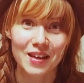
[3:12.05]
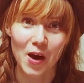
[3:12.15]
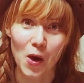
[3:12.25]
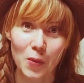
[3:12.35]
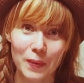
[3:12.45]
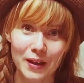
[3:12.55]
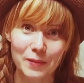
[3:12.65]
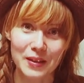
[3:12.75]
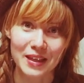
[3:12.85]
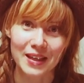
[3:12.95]
I hope
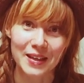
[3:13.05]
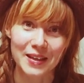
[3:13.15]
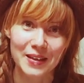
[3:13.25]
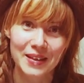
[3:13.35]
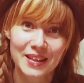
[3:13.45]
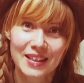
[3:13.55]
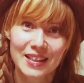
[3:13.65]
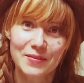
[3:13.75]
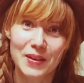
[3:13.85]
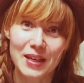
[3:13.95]
I'll be
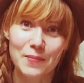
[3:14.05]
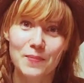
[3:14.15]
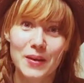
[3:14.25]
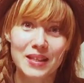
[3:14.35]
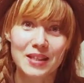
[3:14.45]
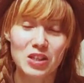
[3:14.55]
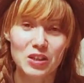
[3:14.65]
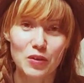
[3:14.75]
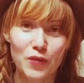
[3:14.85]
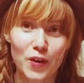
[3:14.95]

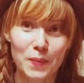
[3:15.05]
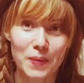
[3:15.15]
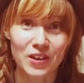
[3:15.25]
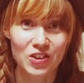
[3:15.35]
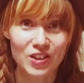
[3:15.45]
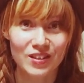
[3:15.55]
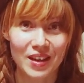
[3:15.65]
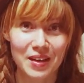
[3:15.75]
messaging you fun pictures,